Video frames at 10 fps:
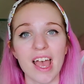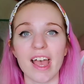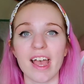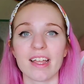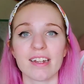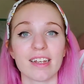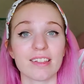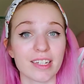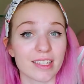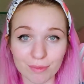and I
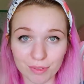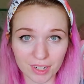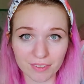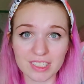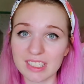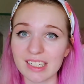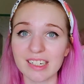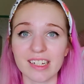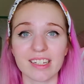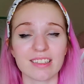like them for that
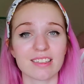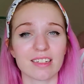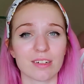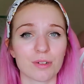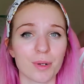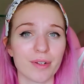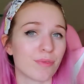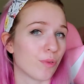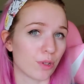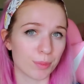reason, is they're quite
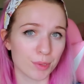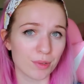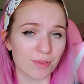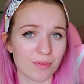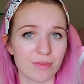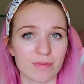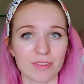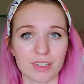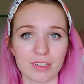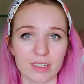affordable
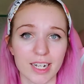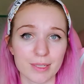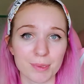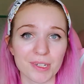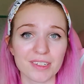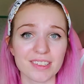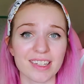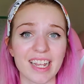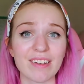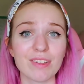for cosplayers and
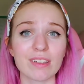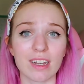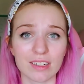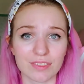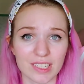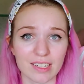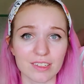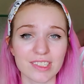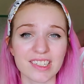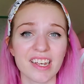they have a lot of
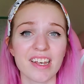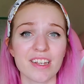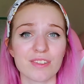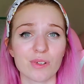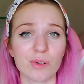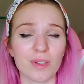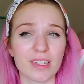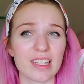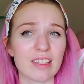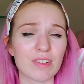sales. So
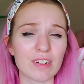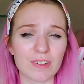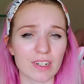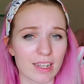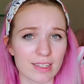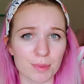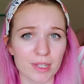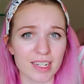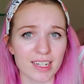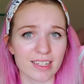like even if a
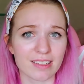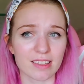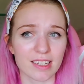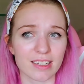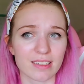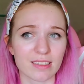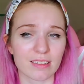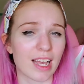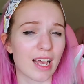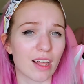cosplay is like
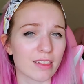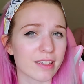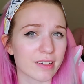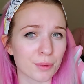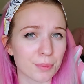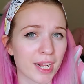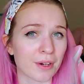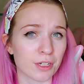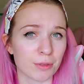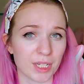a little bit out
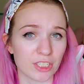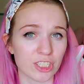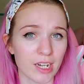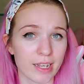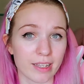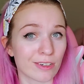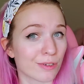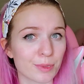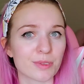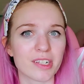of your budget, I can
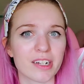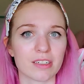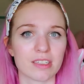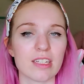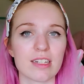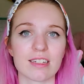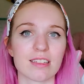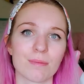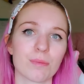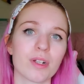almost guarantee that at
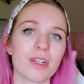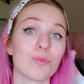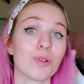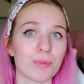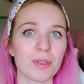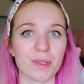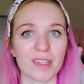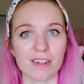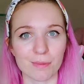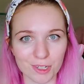some point it will be
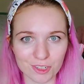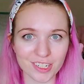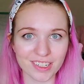within your budget.